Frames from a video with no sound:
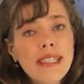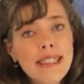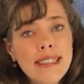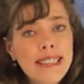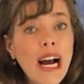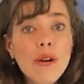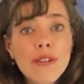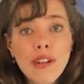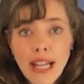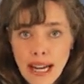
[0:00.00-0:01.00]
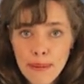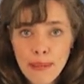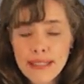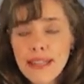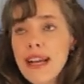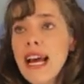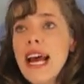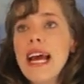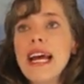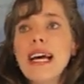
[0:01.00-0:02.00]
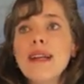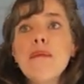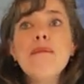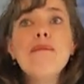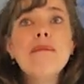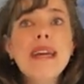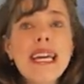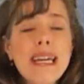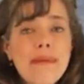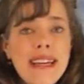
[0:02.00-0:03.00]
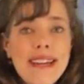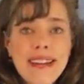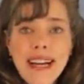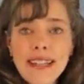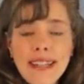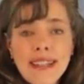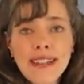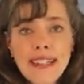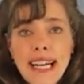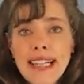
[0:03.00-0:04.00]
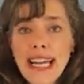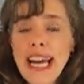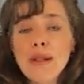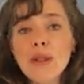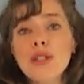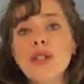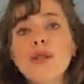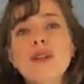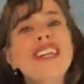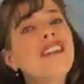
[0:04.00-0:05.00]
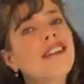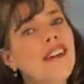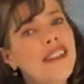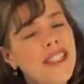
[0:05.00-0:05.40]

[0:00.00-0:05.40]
is out of alignment, and maybe that led the animal to not